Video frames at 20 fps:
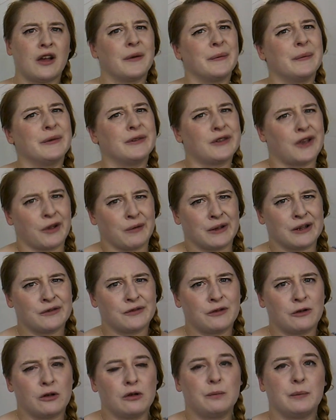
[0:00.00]
I was going
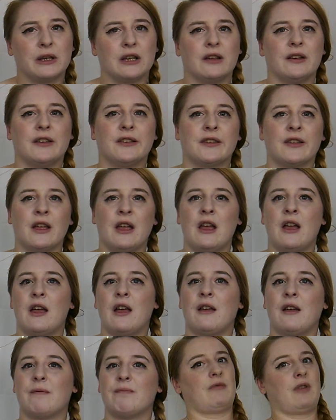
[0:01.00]
for because,
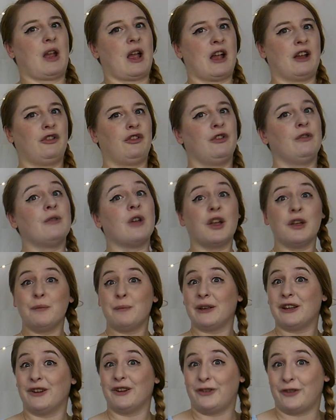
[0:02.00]
as you know,
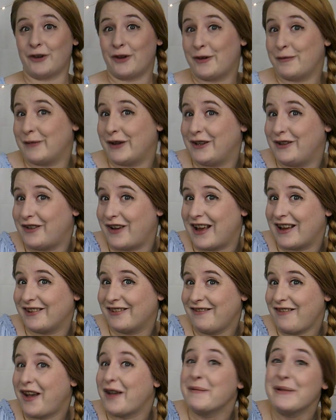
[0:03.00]
because you're on my
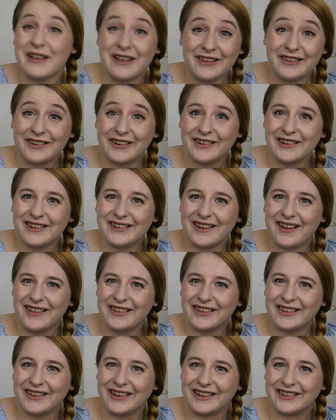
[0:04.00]
channel, I'm a historic
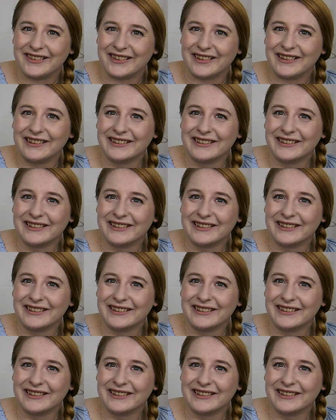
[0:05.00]
dance teacher.